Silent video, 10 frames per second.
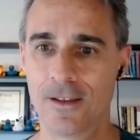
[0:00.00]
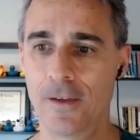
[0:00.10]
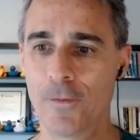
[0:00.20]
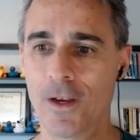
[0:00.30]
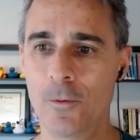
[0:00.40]

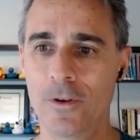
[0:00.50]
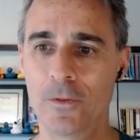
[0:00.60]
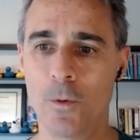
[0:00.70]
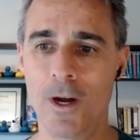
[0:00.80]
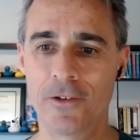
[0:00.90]
If
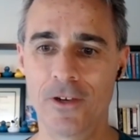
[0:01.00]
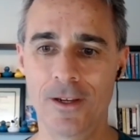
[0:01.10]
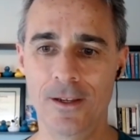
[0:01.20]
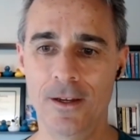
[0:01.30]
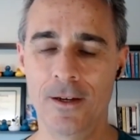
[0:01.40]
anyone's
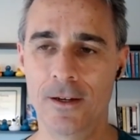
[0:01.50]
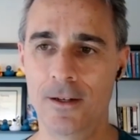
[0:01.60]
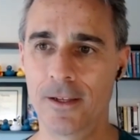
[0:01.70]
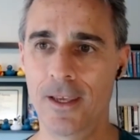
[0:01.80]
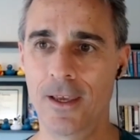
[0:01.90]
watching,
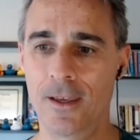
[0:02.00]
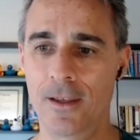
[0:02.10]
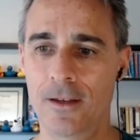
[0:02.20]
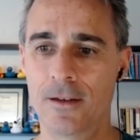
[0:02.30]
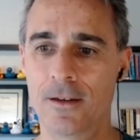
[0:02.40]

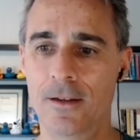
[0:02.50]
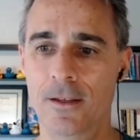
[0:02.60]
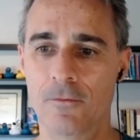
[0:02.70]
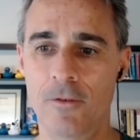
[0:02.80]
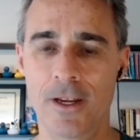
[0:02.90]
can
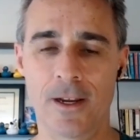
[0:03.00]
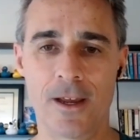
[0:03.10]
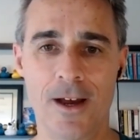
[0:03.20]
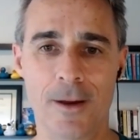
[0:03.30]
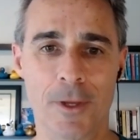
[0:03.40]
write a
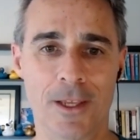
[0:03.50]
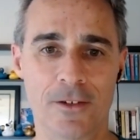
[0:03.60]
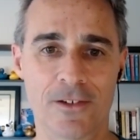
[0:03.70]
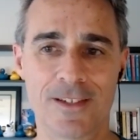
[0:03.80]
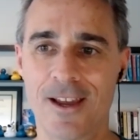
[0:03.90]
comment,
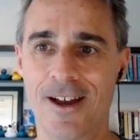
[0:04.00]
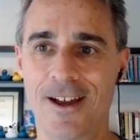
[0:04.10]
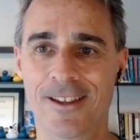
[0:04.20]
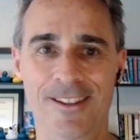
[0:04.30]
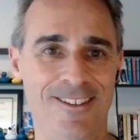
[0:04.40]
just say
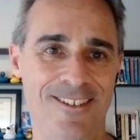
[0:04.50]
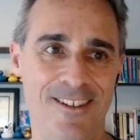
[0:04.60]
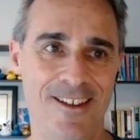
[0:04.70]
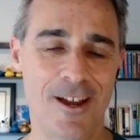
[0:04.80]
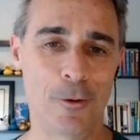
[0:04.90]
hi.
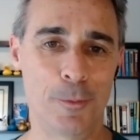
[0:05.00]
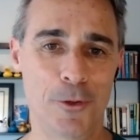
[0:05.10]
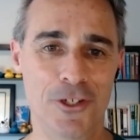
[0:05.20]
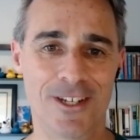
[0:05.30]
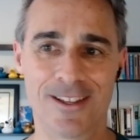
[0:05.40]
I would
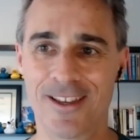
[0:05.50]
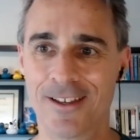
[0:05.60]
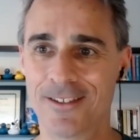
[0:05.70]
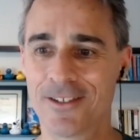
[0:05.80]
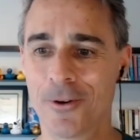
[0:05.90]
appreciate
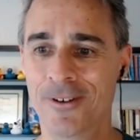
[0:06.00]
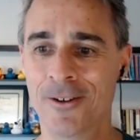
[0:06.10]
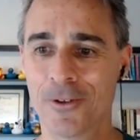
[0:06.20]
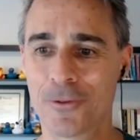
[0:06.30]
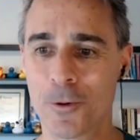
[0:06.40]
that so I'd
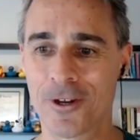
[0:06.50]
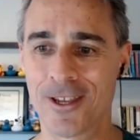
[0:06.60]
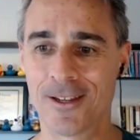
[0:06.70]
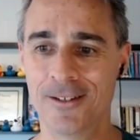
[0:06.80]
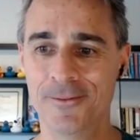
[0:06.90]
know it's working.